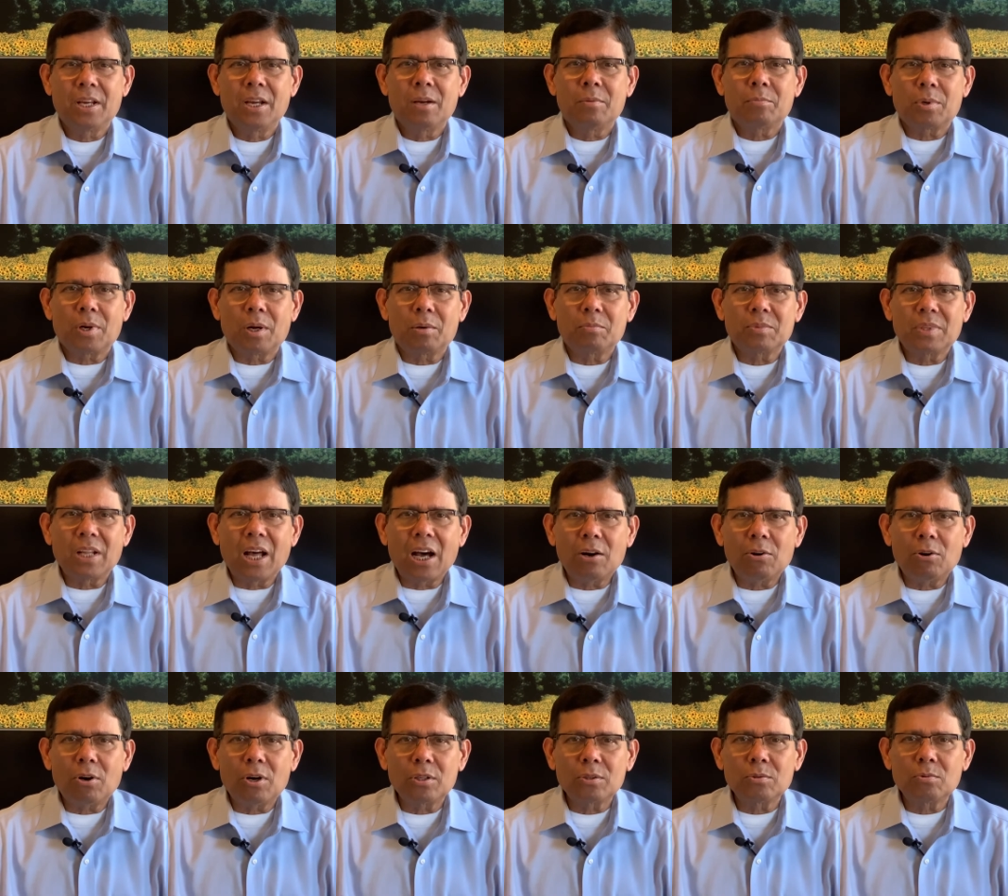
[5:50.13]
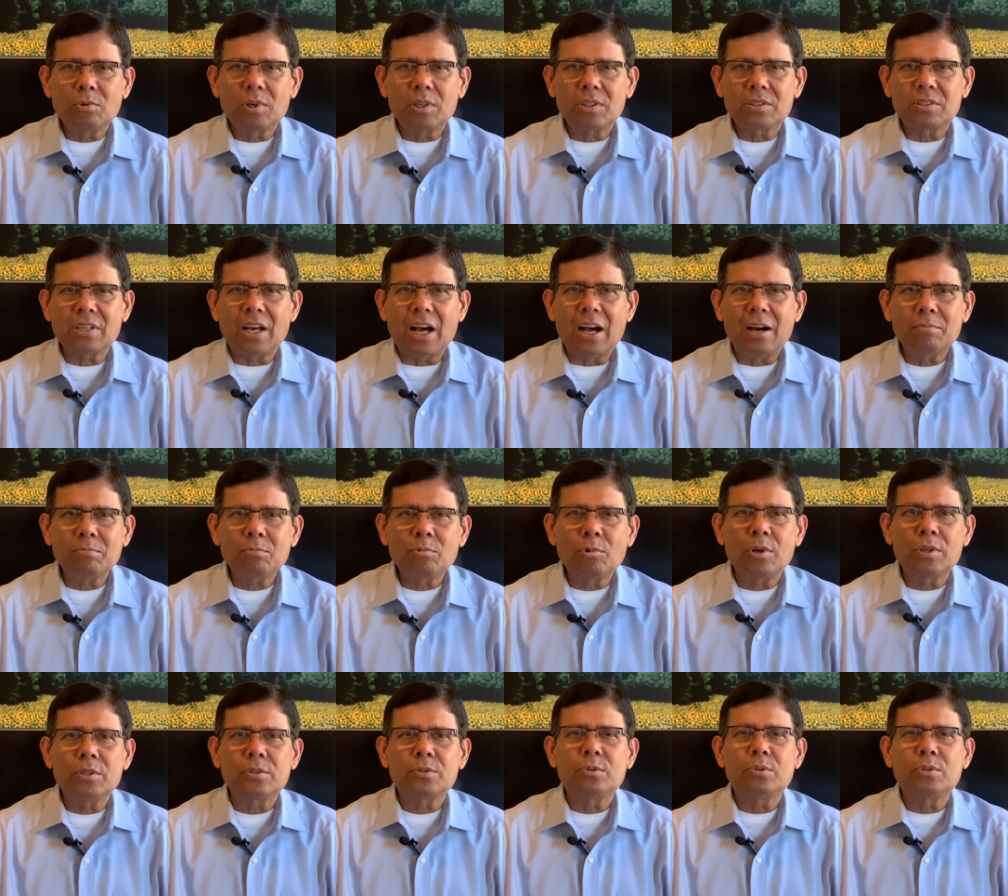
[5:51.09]
From now onwards, I'm
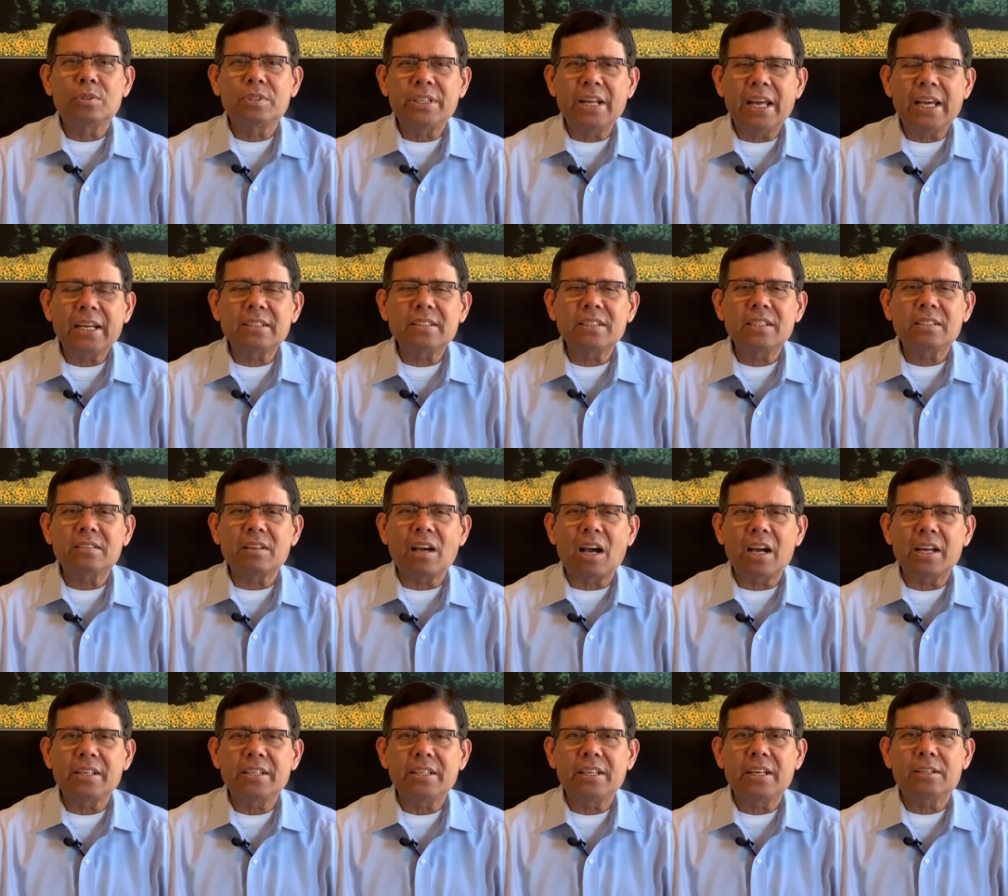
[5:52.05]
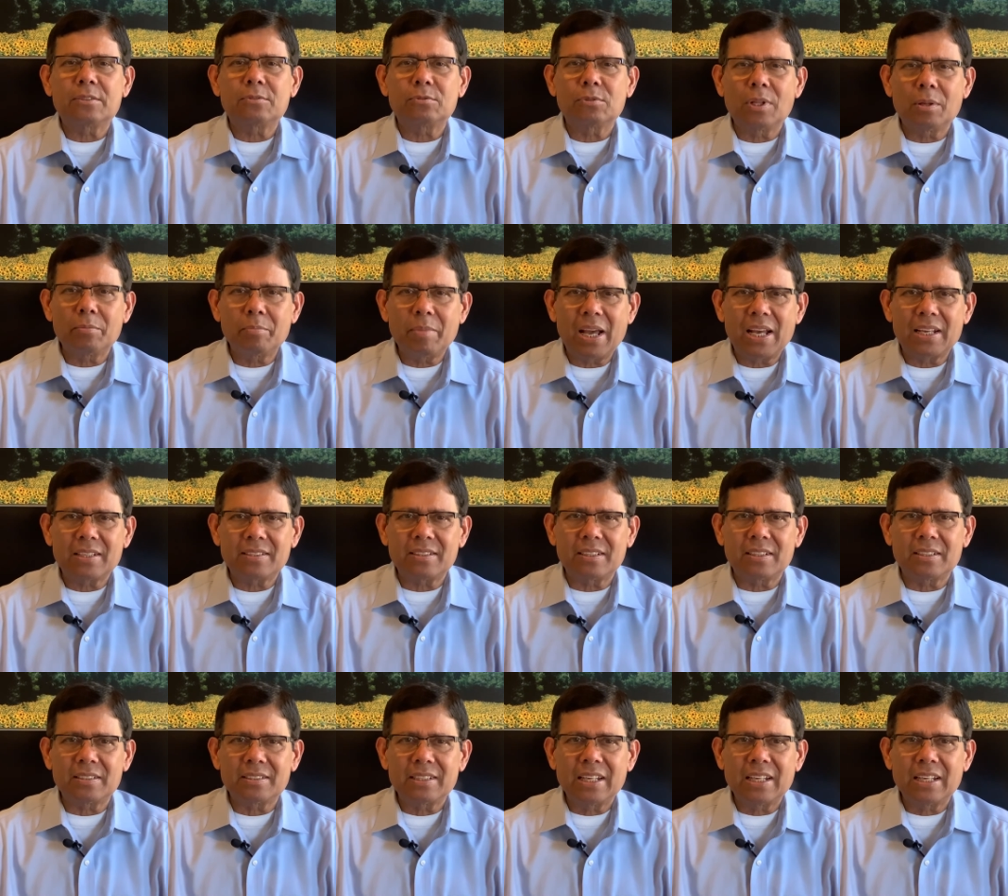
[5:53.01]
going to take this idea to the masses,